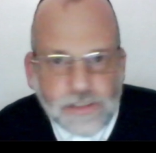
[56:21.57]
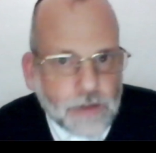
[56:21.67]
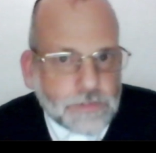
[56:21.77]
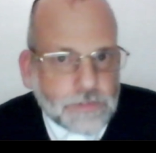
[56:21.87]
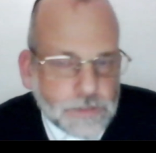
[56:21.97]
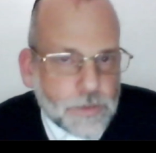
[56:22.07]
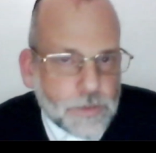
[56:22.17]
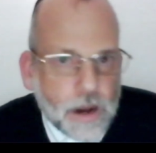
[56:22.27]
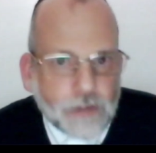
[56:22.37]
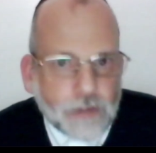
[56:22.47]
Now, it's a little
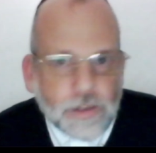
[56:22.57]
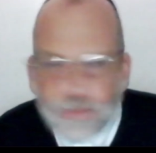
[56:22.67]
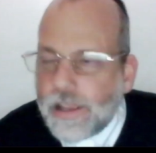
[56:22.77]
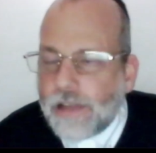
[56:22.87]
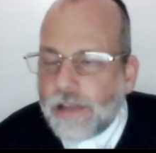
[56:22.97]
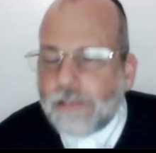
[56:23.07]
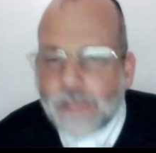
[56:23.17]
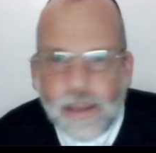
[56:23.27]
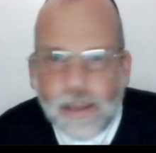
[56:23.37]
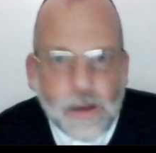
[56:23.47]
bit hard to understand. He's a
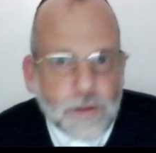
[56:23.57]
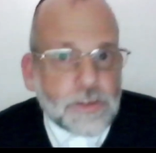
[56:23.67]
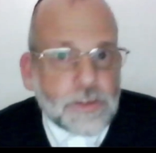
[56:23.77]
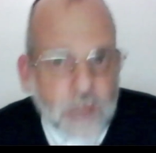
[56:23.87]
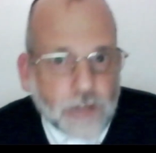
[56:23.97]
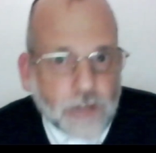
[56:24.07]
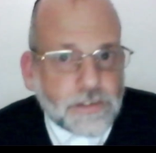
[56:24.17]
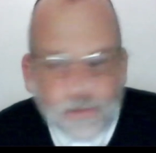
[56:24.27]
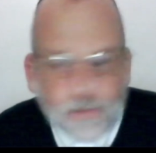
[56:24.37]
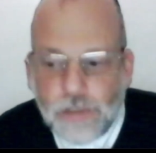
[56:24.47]
kid, how can he be judged?
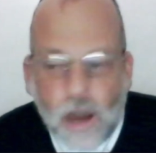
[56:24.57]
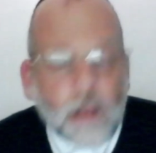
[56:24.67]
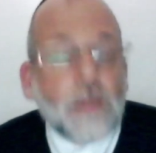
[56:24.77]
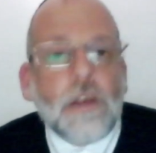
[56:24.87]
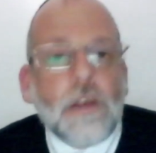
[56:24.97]
He's too young.